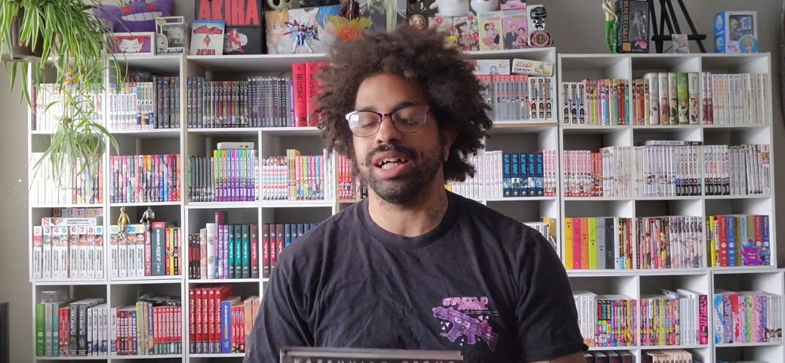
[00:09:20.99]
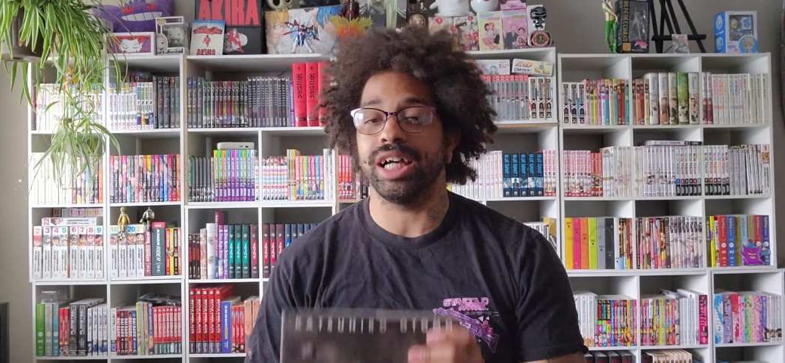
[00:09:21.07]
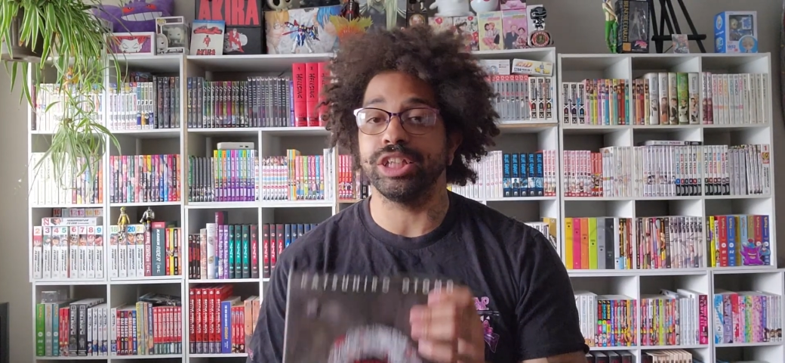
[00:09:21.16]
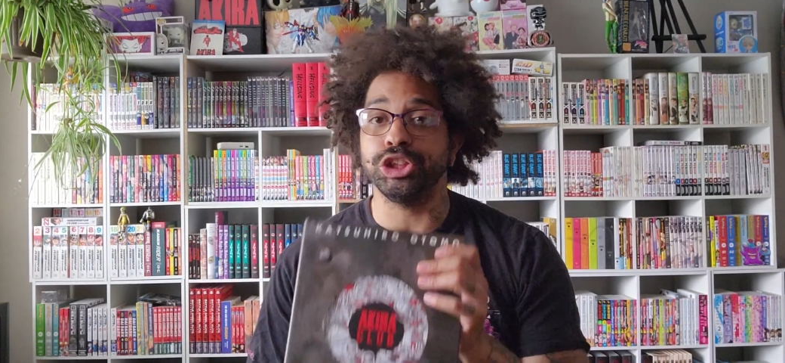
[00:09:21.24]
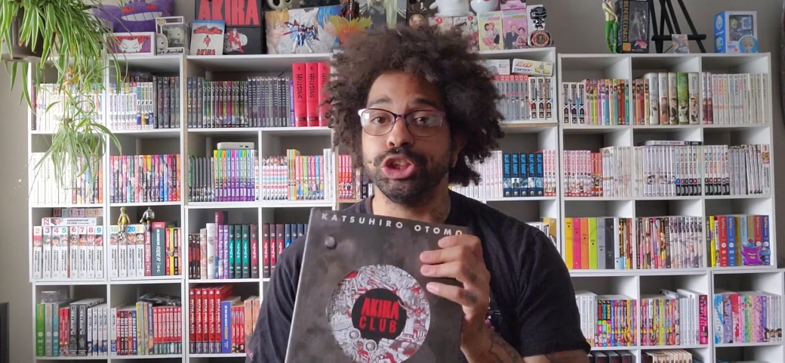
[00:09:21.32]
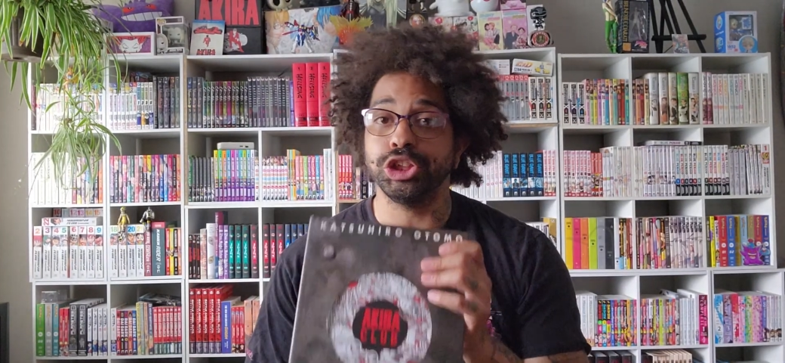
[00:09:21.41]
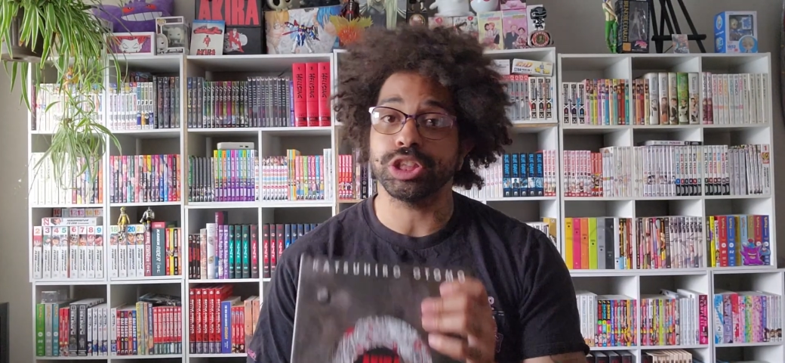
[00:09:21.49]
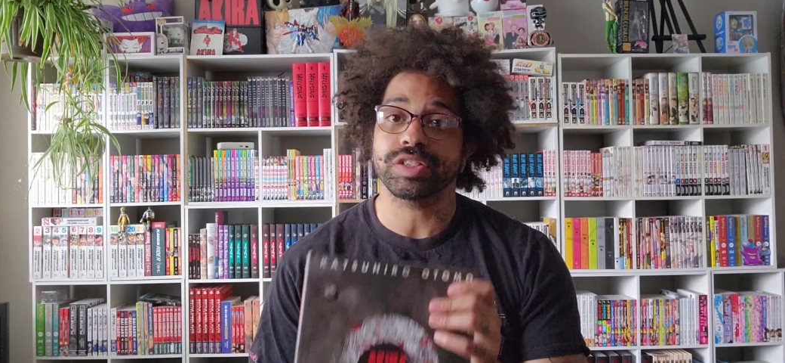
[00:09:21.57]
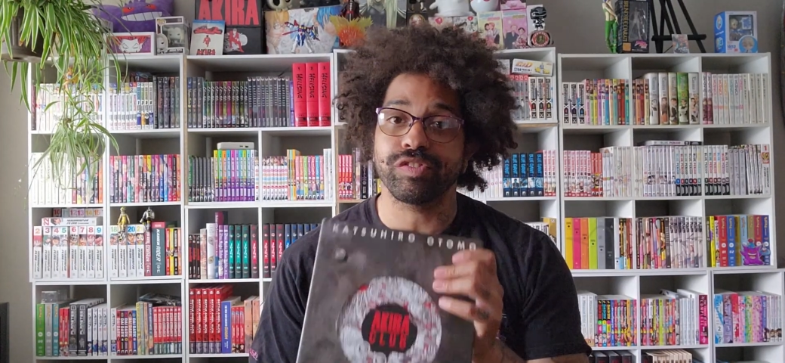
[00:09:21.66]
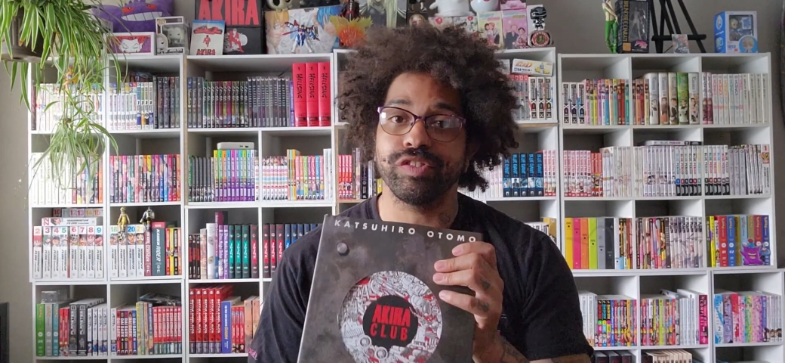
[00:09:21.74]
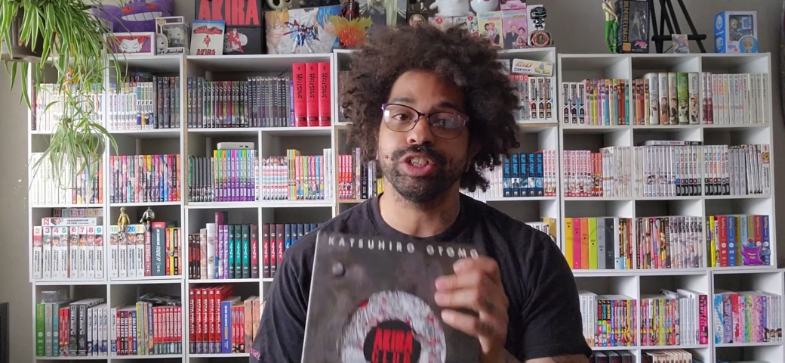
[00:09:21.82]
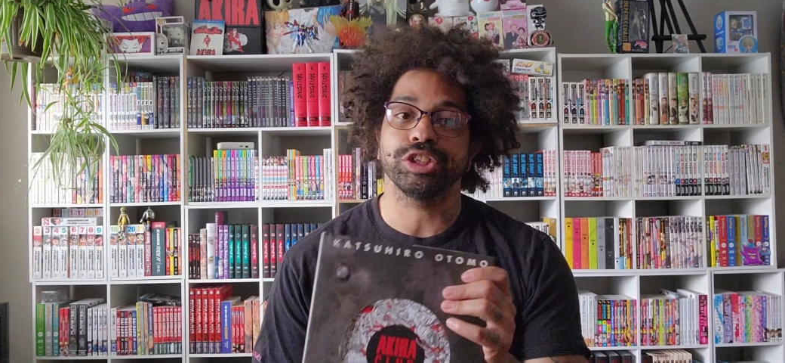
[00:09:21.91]
I
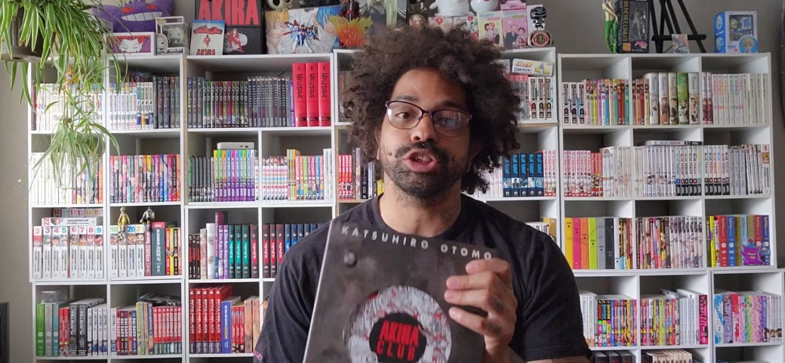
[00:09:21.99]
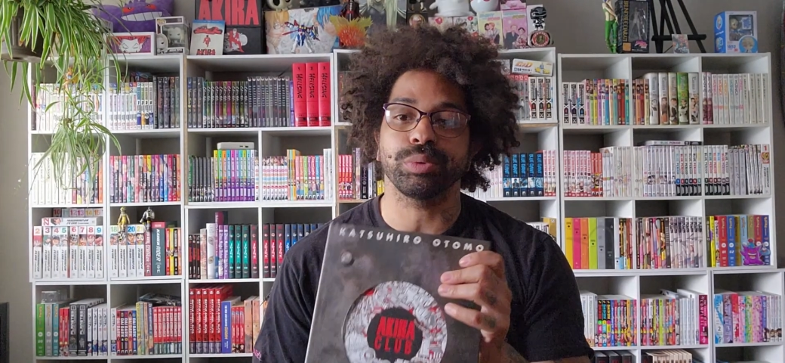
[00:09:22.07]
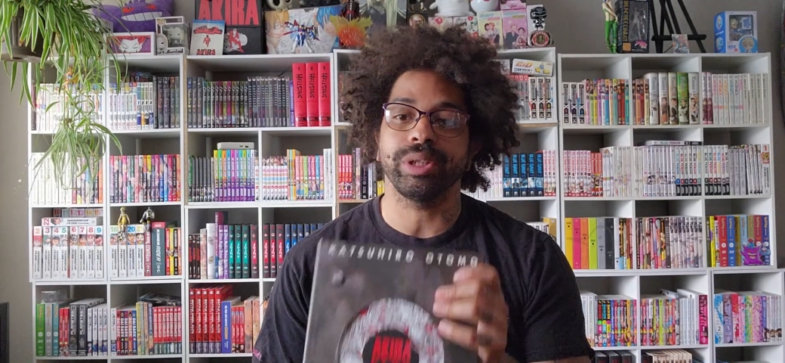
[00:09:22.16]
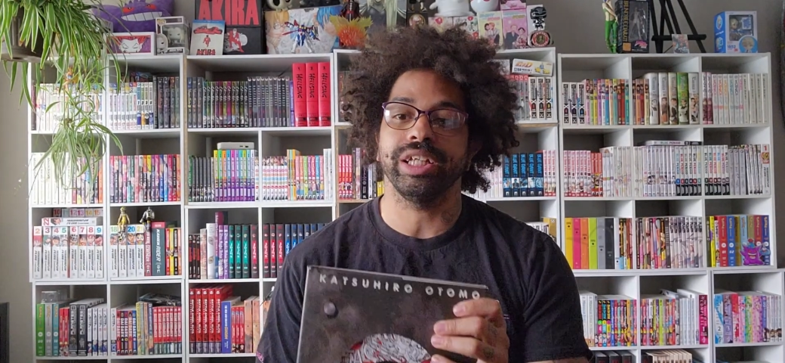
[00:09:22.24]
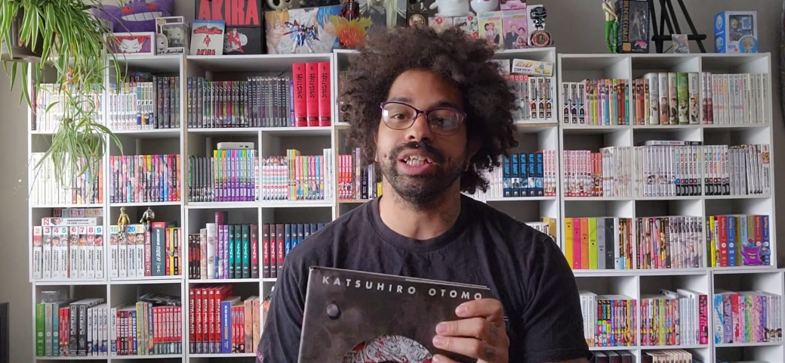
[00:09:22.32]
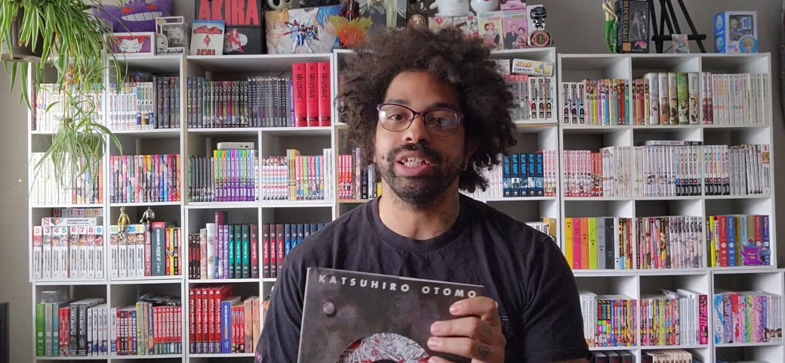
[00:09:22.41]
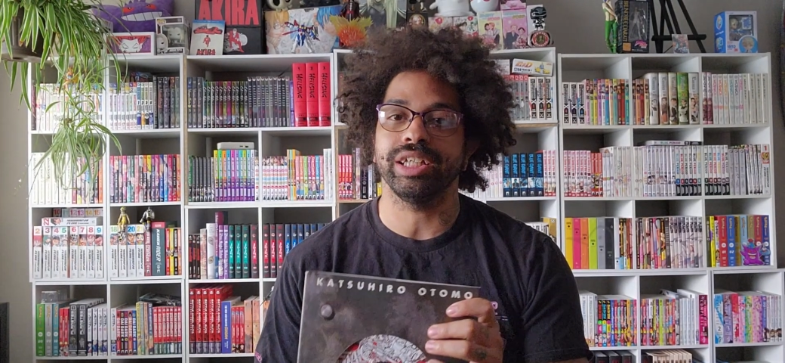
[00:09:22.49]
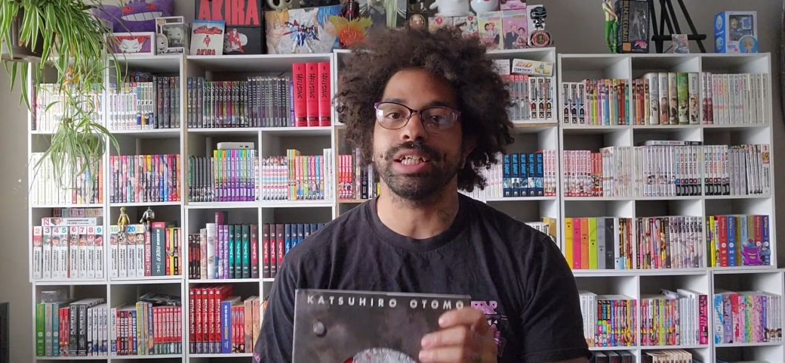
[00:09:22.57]
just finished reading it.